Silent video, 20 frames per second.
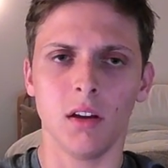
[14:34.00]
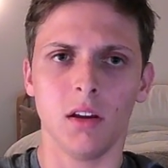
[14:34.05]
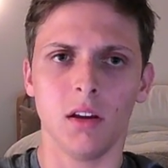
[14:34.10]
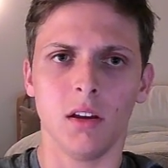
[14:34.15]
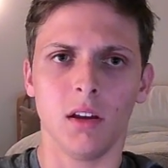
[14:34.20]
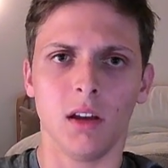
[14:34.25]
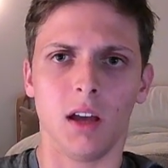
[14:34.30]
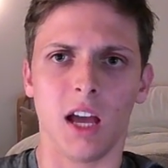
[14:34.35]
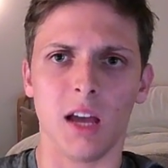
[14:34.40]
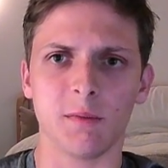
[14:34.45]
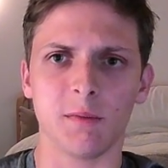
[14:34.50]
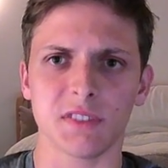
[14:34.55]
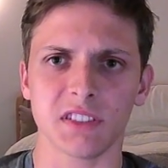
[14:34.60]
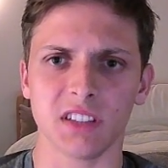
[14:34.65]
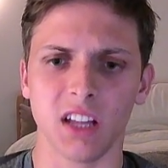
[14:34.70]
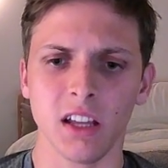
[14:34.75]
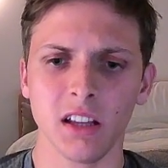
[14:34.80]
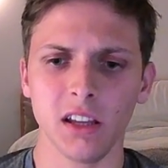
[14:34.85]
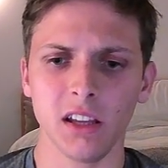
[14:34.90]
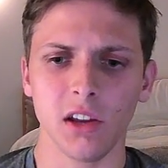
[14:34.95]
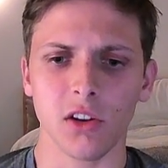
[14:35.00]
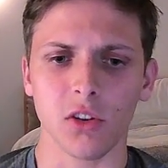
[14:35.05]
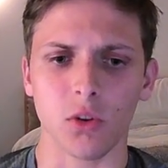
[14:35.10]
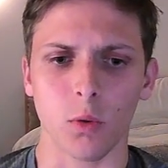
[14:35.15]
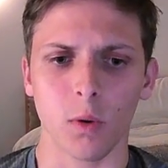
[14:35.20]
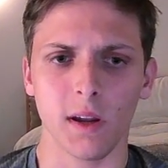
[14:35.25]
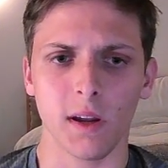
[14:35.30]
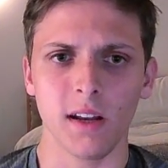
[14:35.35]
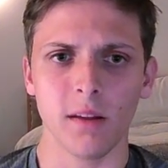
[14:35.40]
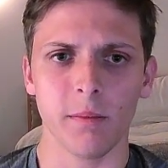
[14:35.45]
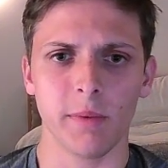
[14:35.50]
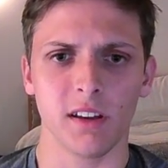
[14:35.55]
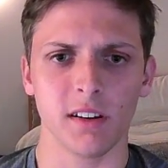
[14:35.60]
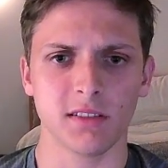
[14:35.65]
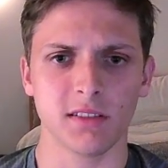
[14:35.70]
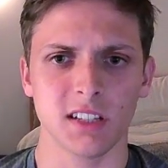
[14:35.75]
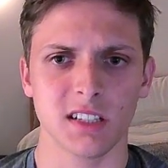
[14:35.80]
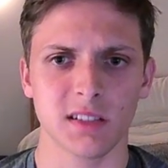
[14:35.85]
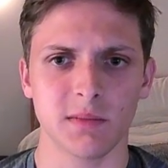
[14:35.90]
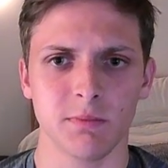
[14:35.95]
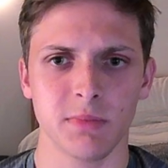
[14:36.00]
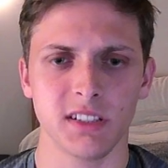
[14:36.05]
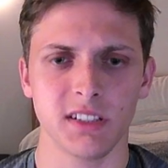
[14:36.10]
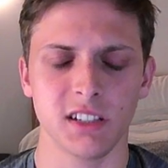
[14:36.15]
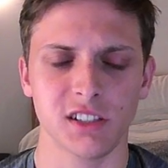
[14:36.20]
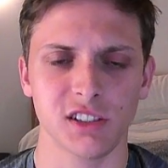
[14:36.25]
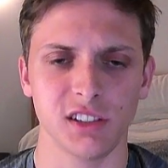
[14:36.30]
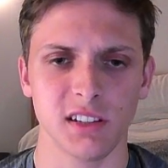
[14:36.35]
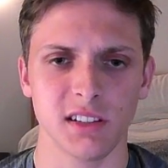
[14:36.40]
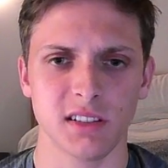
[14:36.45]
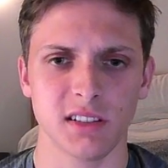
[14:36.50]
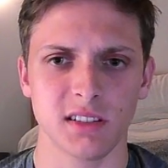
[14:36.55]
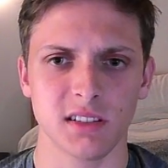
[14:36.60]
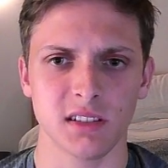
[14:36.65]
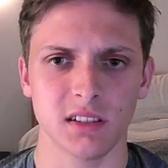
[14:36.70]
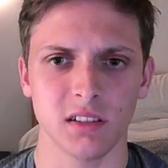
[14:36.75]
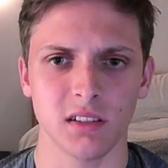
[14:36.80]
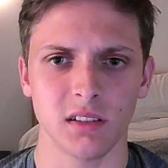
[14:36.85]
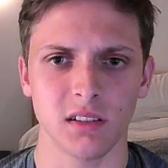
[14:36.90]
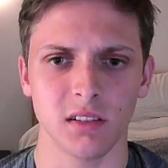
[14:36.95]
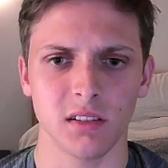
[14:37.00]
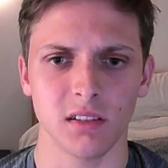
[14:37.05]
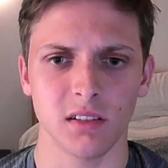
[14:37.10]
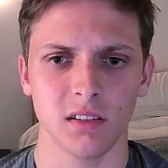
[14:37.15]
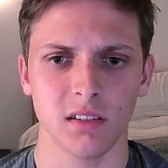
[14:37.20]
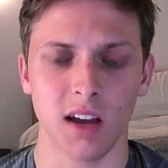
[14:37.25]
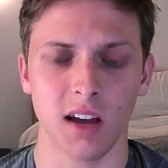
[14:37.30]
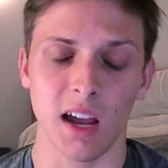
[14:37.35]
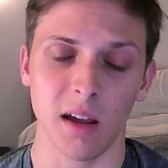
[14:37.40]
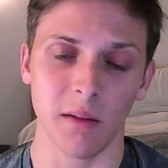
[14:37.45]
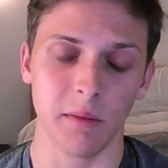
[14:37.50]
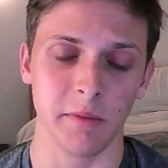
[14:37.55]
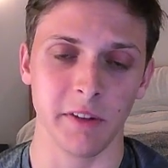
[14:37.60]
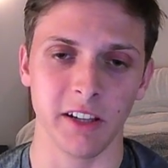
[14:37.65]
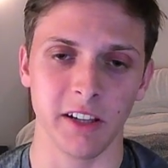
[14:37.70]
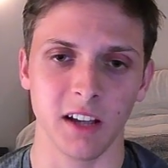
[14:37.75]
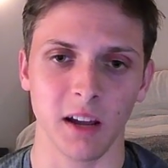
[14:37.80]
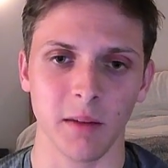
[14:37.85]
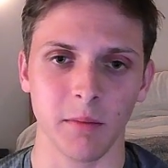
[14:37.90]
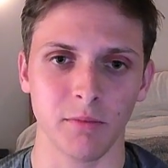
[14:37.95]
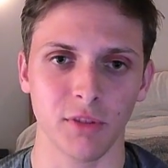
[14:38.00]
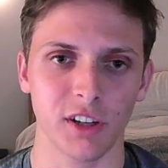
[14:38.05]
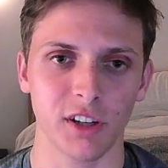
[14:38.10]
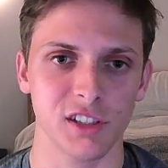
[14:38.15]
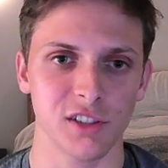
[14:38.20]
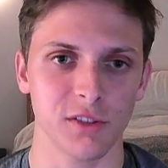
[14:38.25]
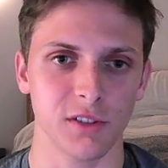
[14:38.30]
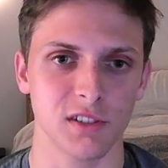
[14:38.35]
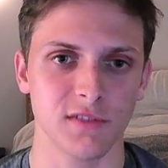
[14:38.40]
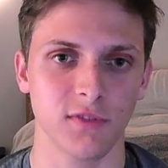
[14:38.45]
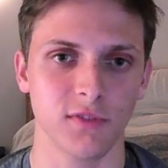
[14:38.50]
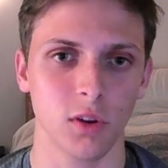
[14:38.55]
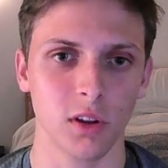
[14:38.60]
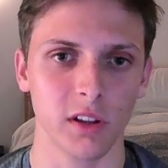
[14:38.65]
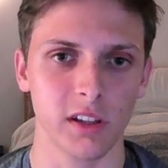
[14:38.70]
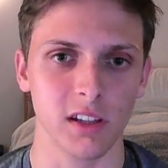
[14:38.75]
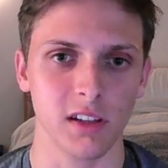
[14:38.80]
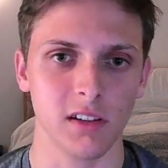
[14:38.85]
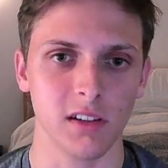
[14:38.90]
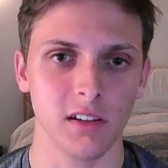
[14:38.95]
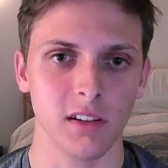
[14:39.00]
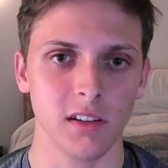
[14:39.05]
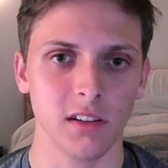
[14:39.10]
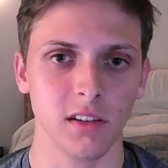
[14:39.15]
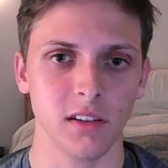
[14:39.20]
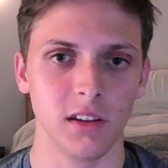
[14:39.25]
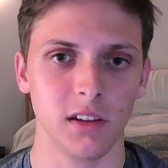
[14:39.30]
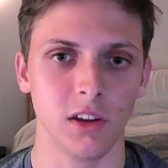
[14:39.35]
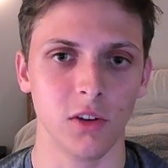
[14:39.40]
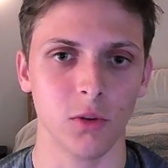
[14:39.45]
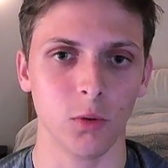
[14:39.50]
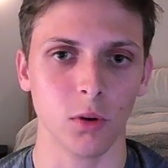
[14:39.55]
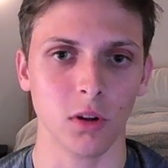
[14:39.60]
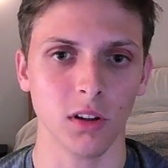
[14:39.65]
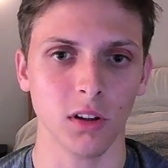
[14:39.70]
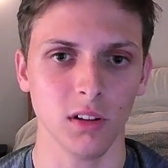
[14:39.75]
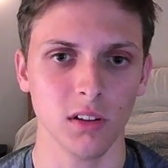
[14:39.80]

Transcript: I'm slightly annoyed because this position is, I mean, I'm pretty sure it's fully equal.